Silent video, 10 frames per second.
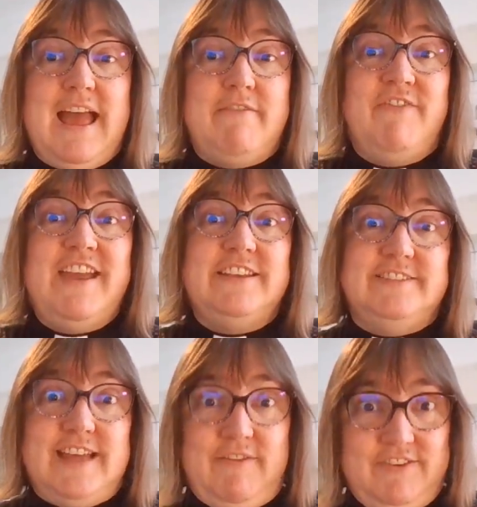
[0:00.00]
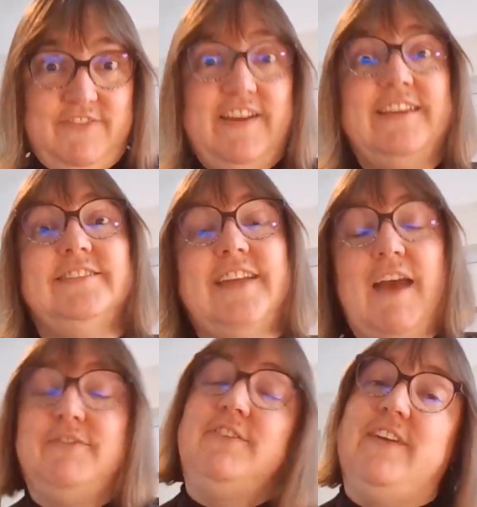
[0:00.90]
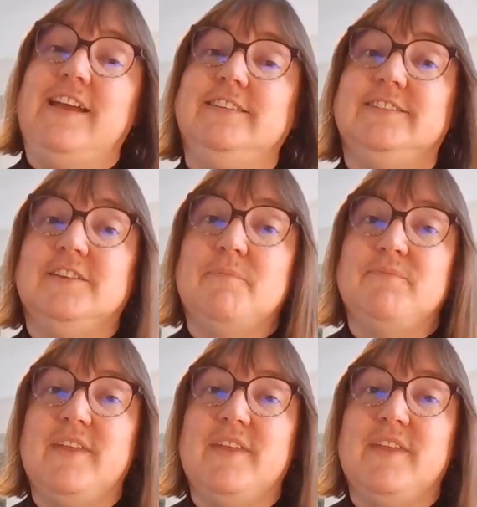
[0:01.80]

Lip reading: have fish after fish after fish.